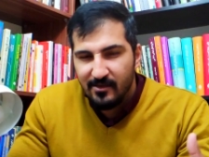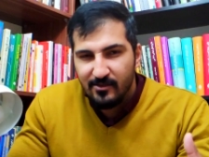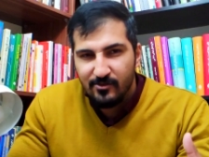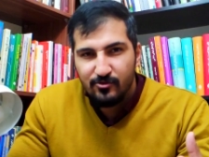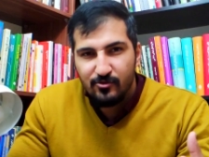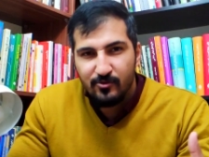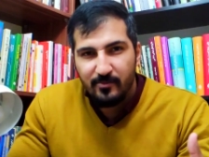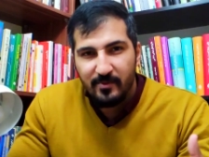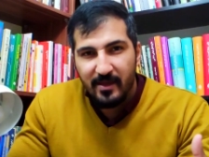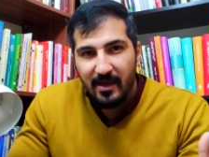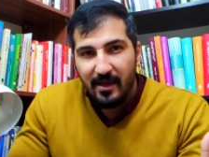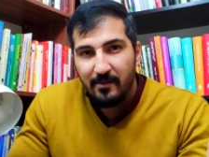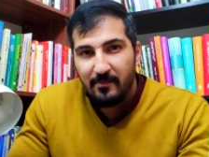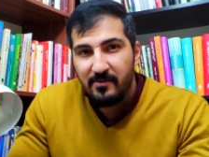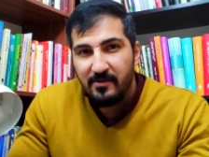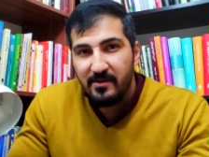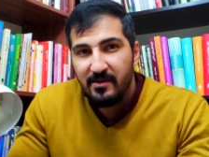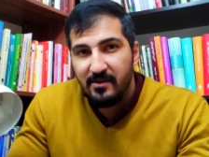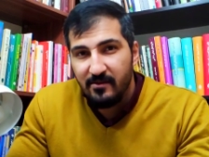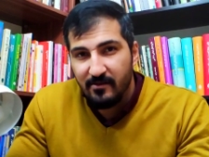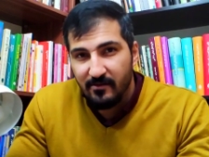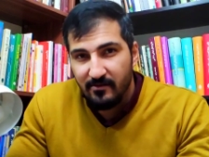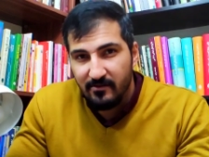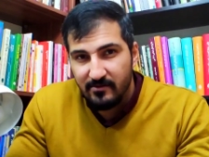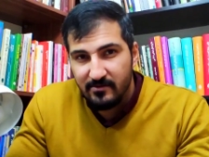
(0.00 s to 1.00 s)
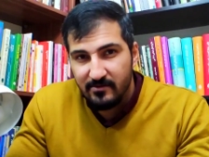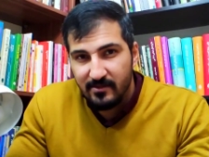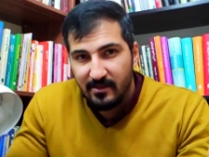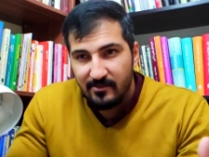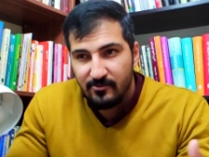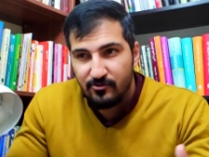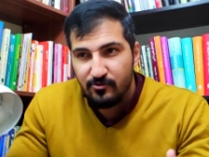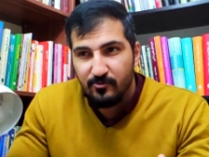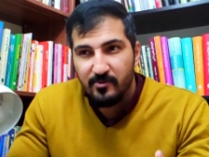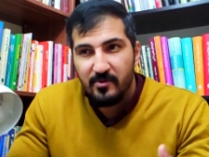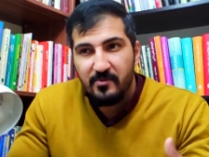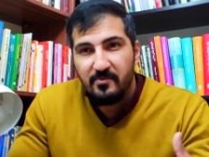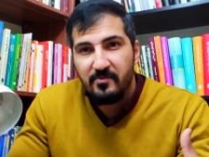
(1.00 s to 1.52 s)
to be appeared
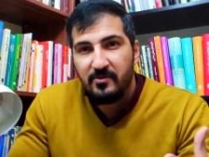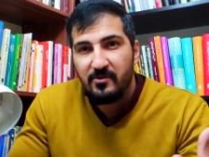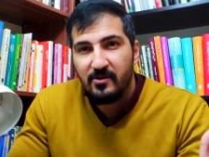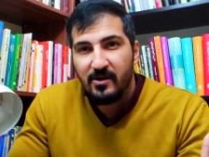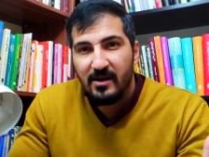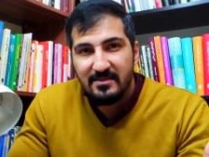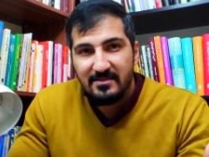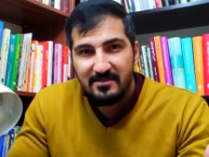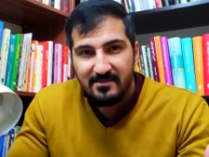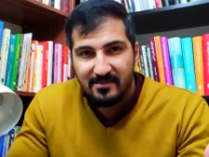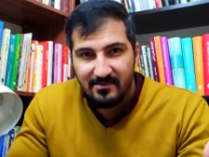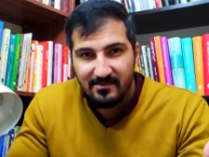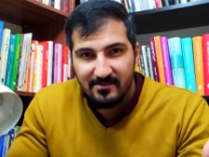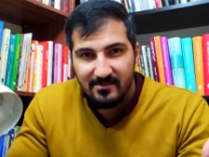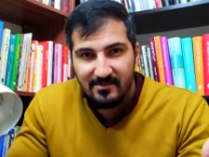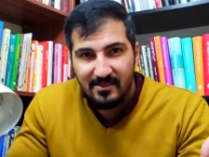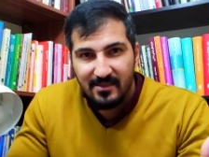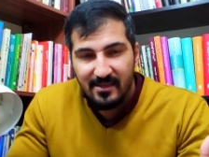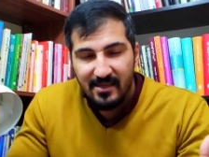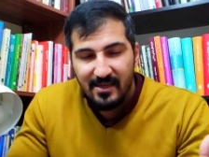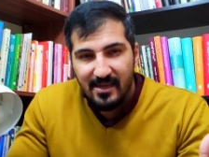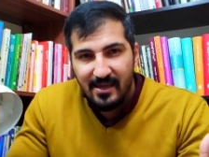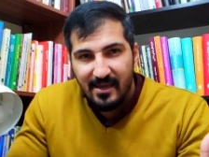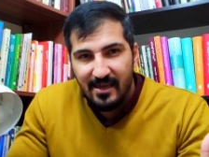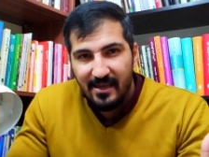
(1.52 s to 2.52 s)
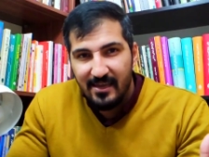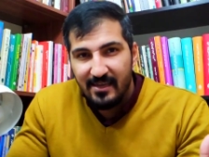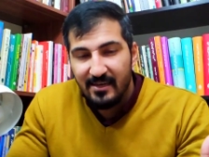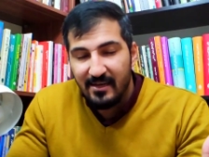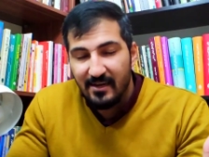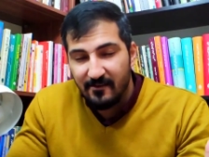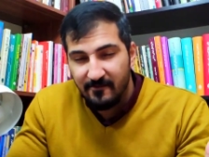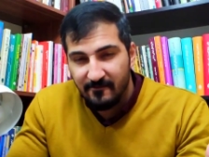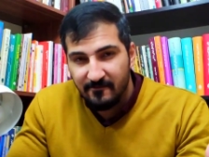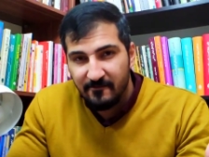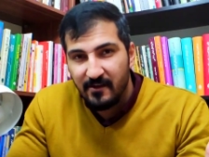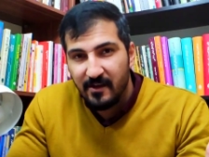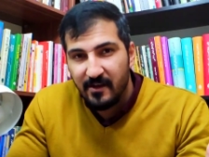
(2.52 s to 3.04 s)
and to be present in
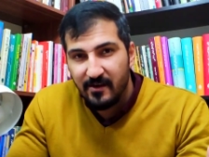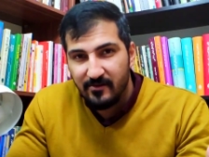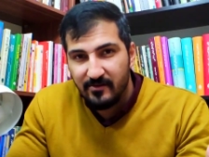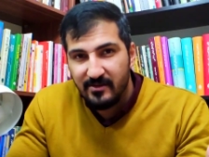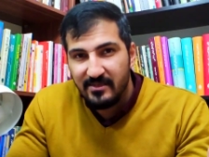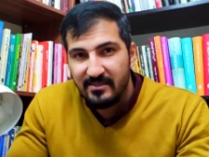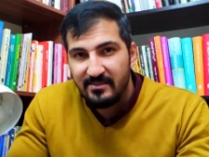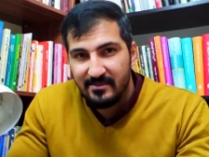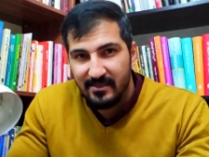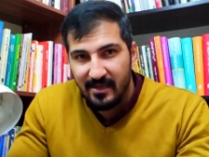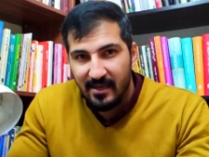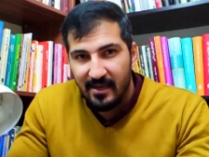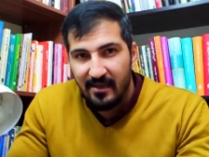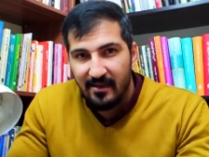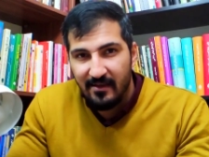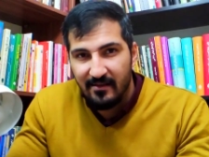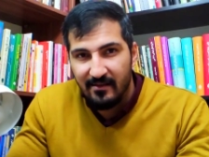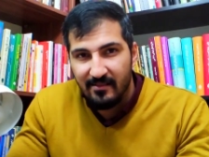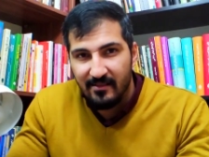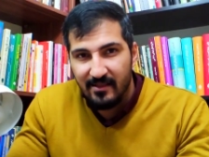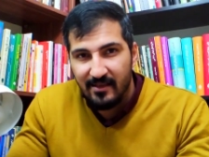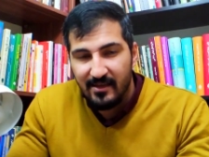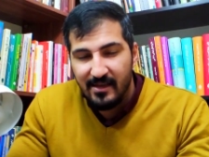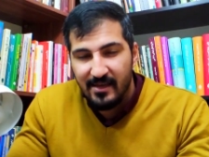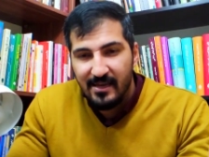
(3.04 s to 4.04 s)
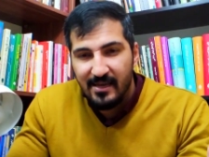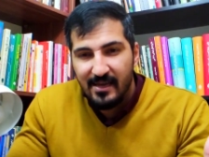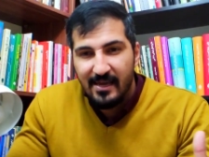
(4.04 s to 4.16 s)
a fairy tale.